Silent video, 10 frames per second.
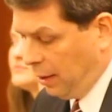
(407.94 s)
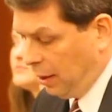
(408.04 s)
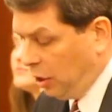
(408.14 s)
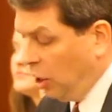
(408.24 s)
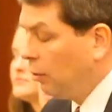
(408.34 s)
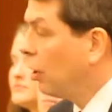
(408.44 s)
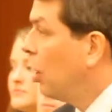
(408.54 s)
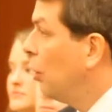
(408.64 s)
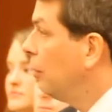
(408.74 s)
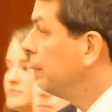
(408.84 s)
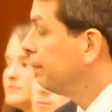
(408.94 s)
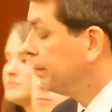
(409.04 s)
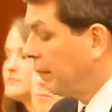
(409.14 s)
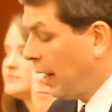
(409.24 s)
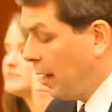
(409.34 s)
A year ago,
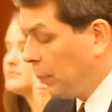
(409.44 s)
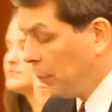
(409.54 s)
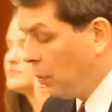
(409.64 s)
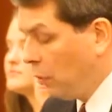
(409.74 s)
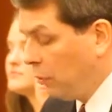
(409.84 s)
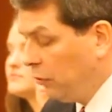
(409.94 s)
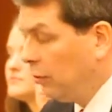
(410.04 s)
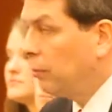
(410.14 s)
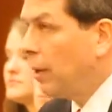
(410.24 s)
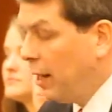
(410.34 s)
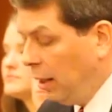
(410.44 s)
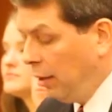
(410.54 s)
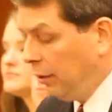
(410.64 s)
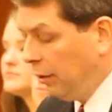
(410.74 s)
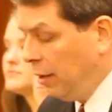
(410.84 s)
I proposed, right
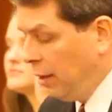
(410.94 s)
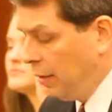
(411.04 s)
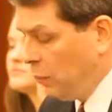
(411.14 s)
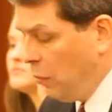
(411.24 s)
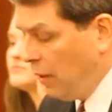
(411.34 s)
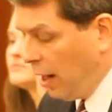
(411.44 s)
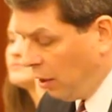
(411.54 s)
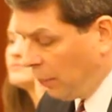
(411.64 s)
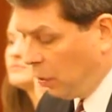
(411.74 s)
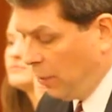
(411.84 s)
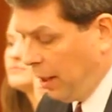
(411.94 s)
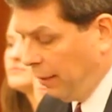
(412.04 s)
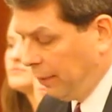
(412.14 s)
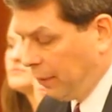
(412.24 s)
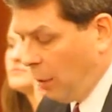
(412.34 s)
here, moving air
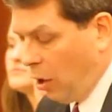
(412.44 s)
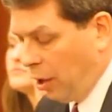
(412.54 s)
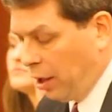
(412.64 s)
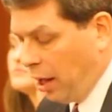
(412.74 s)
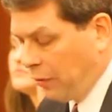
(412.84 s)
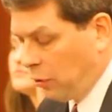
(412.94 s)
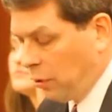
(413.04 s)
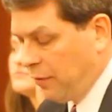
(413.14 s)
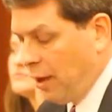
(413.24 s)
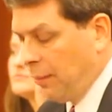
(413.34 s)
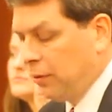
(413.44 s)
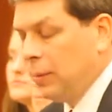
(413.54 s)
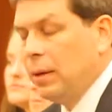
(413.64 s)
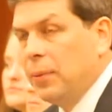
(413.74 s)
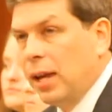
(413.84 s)
permitting from Arctic offshore development
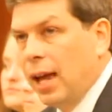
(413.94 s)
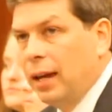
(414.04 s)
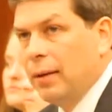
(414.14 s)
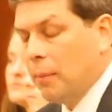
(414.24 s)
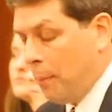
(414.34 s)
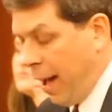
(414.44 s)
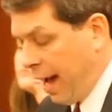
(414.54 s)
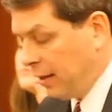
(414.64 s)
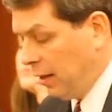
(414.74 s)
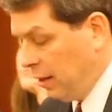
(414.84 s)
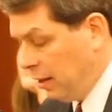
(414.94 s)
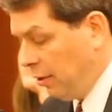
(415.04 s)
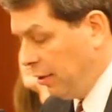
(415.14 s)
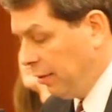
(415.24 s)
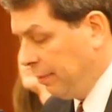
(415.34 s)
from EPA back to
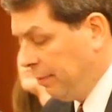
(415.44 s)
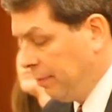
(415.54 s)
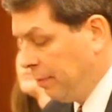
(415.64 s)
Interior.